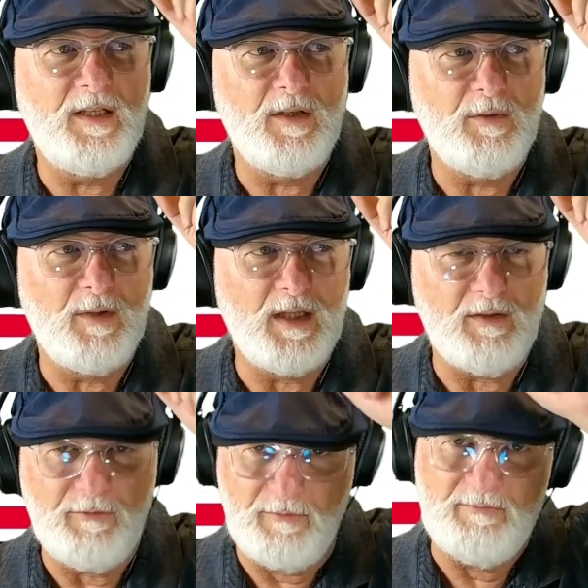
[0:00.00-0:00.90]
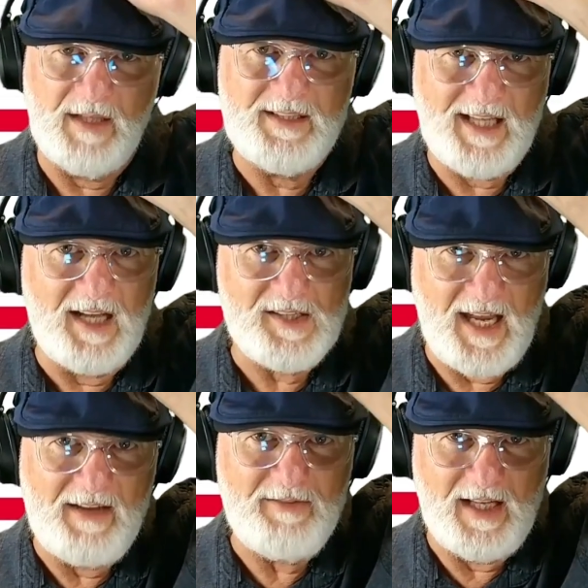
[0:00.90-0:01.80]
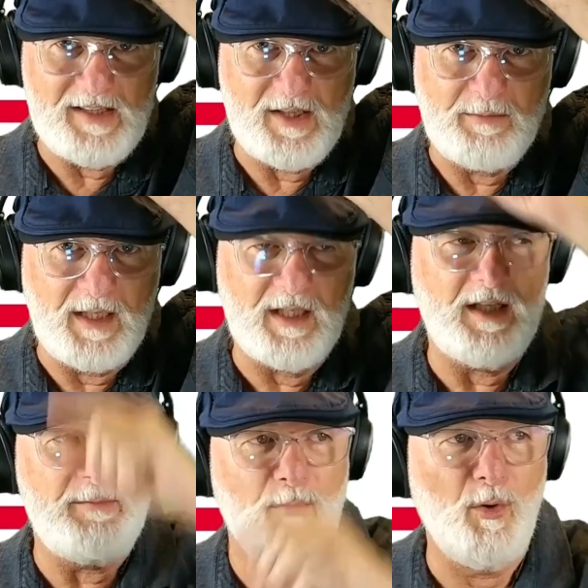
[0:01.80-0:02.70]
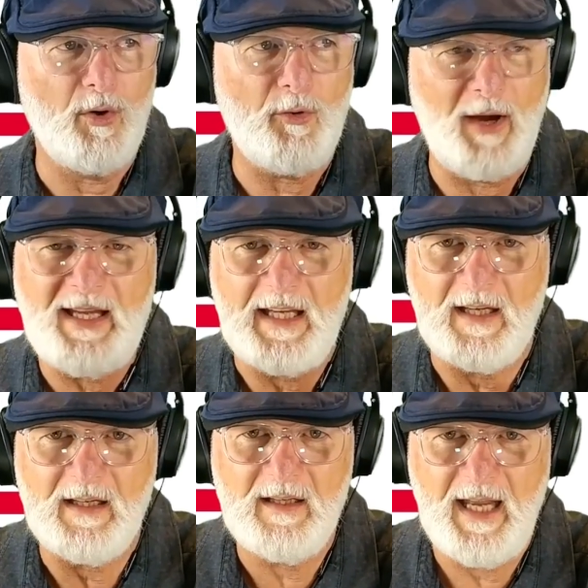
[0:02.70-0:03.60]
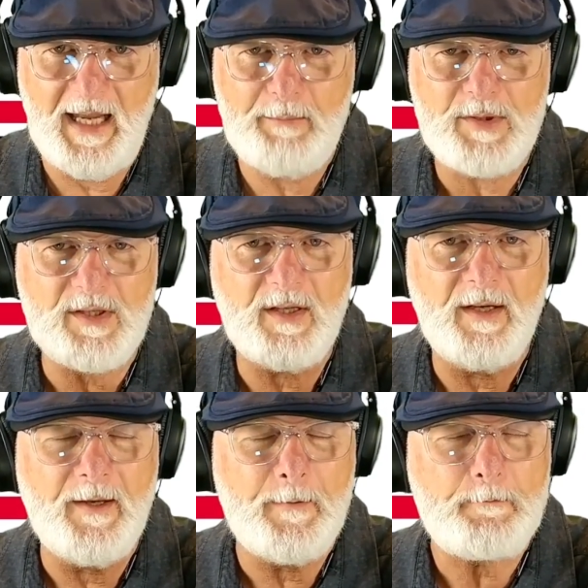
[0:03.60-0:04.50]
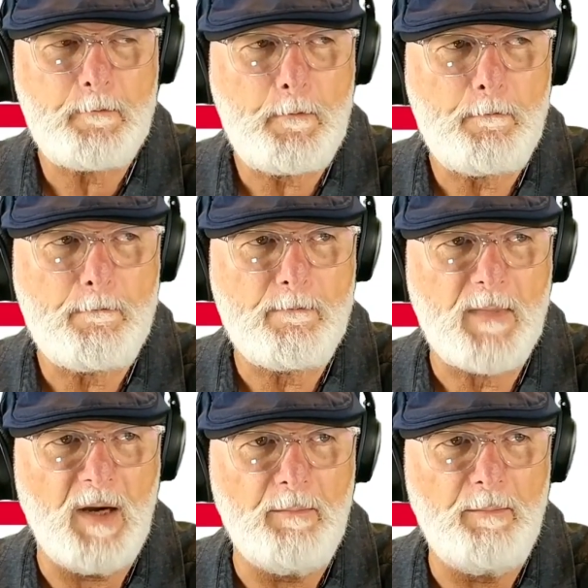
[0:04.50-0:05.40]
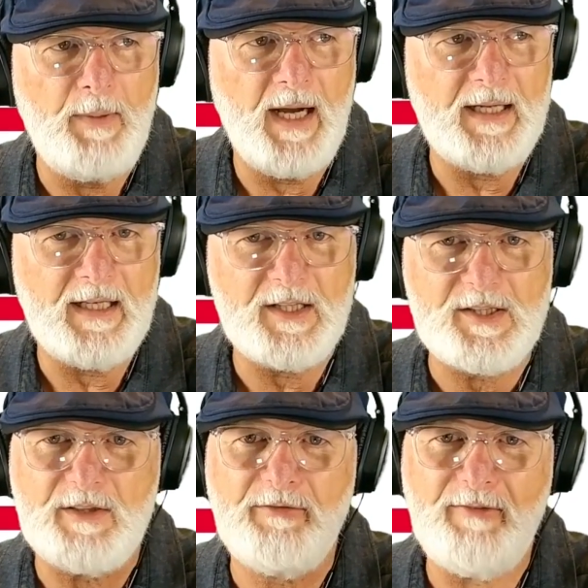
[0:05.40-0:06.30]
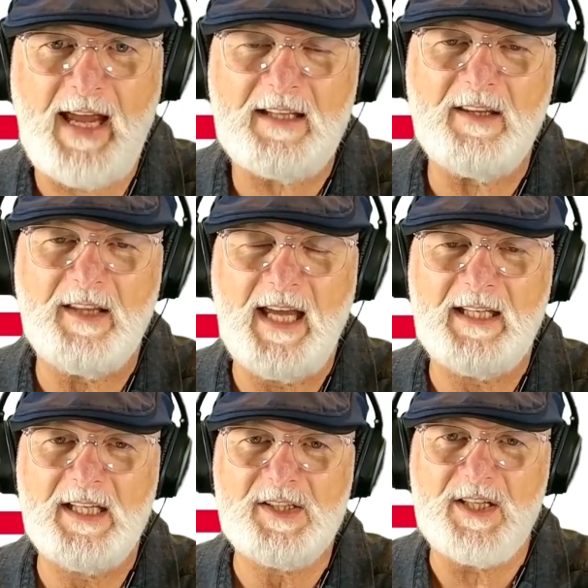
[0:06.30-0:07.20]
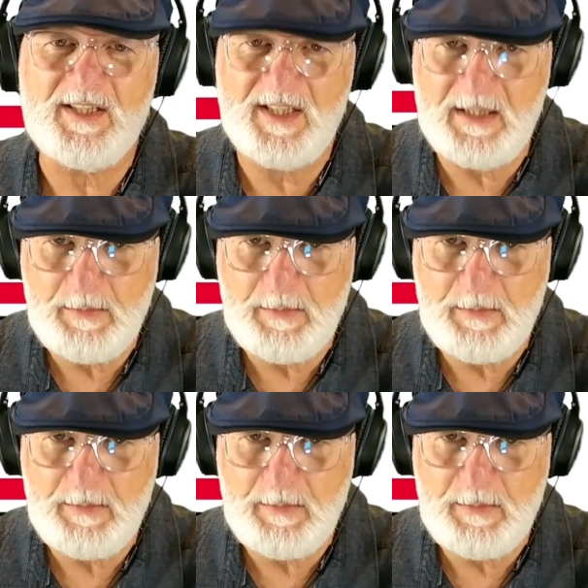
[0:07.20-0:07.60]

Well, it does have, yes, admittedly, more cranking amps, but it's the fact that it's a deep